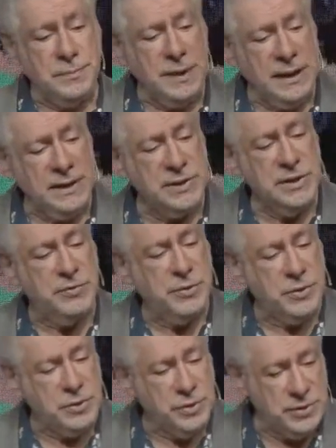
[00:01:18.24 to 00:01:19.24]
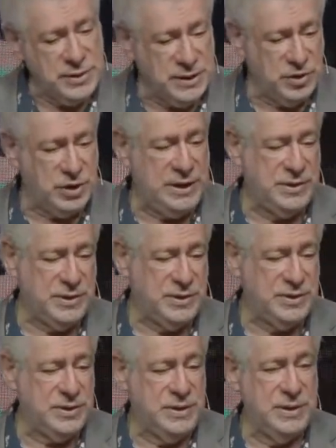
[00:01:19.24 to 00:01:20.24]
he's introducing
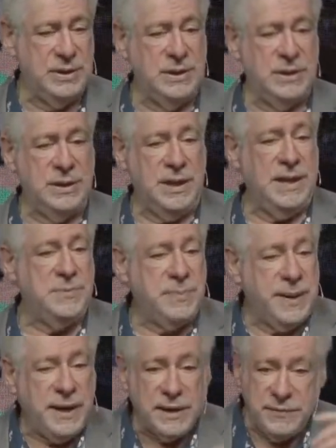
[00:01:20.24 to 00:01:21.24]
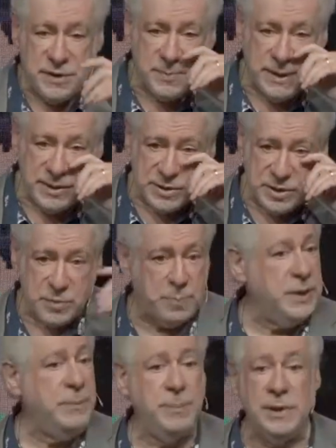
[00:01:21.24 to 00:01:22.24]
Jesus as part of his message,
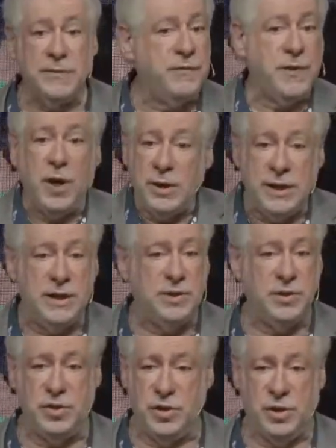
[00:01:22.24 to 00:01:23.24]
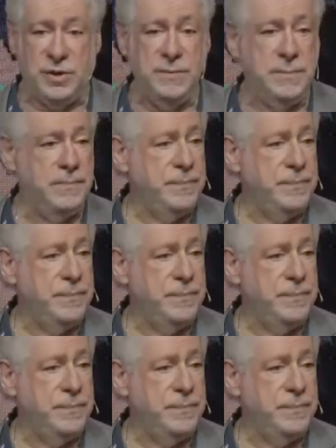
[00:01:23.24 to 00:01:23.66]
people are flocking to John,